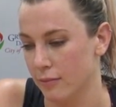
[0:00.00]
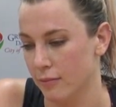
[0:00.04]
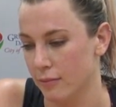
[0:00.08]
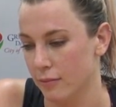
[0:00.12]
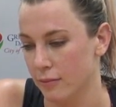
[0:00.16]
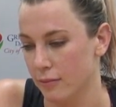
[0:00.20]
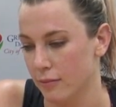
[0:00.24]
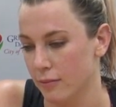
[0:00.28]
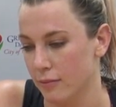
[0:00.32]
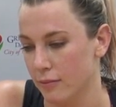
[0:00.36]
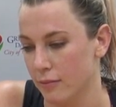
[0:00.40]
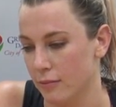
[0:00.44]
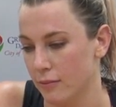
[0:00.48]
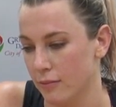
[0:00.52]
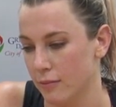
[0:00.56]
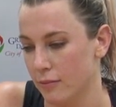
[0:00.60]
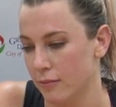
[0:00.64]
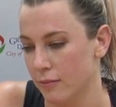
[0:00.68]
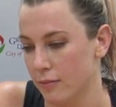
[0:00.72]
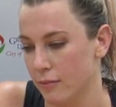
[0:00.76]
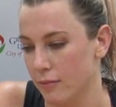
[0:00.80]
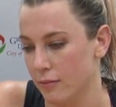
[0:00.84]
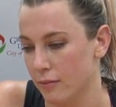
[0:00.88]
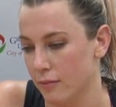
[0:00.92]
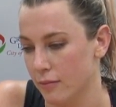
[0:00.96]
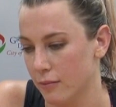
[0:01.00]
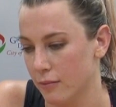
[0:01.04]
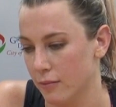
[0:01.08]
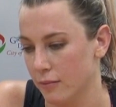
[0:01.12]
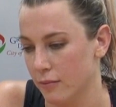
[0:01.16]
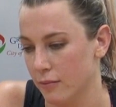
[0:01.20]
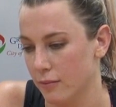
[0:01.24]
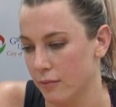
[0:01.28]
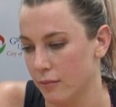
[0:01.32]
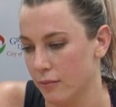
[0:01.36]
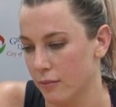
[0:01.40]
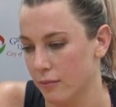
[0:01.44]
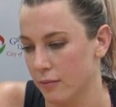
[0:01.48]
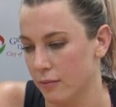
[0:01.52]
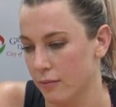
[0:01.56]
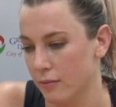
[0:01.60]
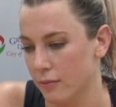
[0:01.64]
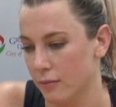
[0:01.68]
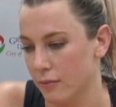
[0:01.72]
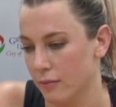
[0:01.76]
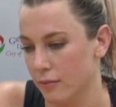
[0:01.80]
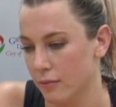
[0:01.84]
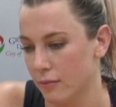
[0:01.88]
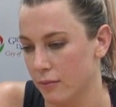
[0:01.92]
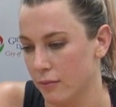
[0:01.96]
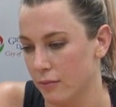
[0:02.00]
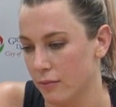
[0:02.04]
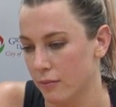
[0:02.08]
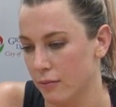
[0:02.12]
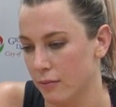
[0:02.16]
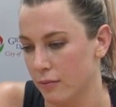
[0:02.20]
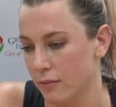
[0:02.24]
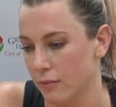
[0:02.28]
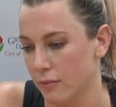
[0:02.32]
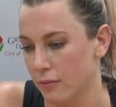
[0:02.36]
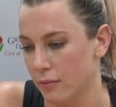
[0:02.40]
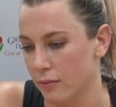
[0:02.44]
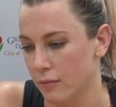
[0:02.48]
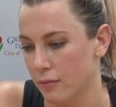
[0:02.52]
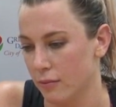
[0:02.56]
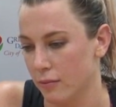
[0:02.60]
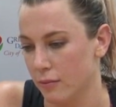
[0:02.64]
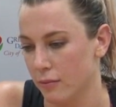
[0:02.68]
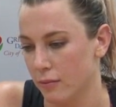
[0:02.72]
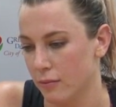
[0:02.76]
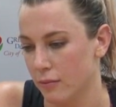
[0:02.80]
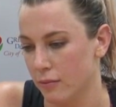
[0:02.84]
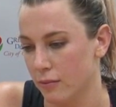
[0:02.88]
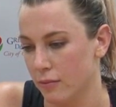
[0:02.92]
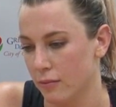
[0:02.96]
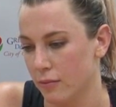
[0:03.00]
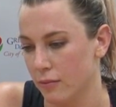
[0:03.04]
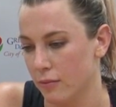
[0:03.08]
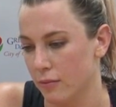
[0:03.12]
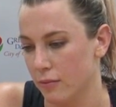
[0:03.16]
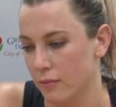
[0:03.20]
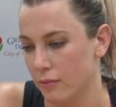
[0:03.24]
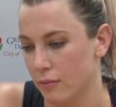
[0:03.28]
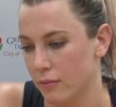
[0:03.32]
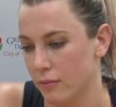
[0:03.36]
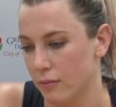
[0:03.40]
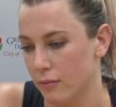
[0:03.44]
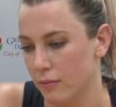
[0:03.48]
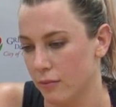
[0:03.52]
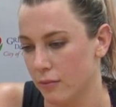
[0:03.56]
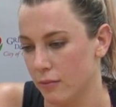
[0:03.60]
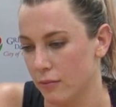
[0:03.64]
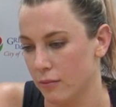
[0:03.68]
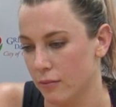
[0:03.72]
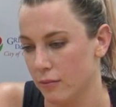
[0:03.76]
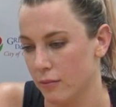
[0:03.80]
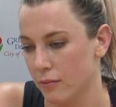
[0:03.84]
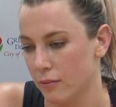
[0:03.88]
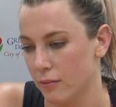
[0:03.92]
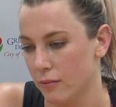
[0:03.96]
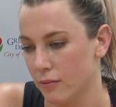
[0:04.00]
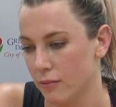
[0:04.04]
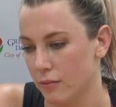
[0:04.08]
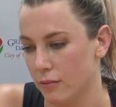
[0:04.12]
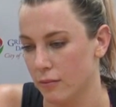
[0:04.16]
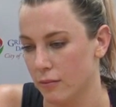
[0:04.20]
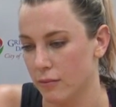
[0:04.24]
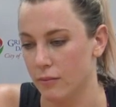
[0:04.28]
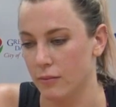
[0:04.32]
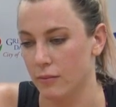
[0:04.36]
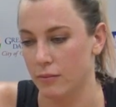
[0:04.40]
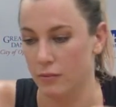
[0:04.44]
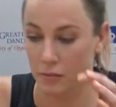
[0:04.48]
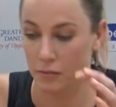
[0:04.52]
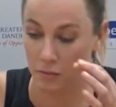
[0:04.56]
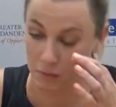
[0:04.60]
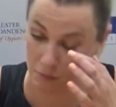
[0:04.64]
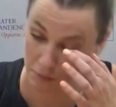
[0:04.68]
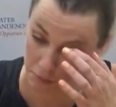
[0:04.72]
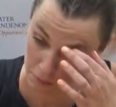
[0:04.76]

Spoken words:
[no speech]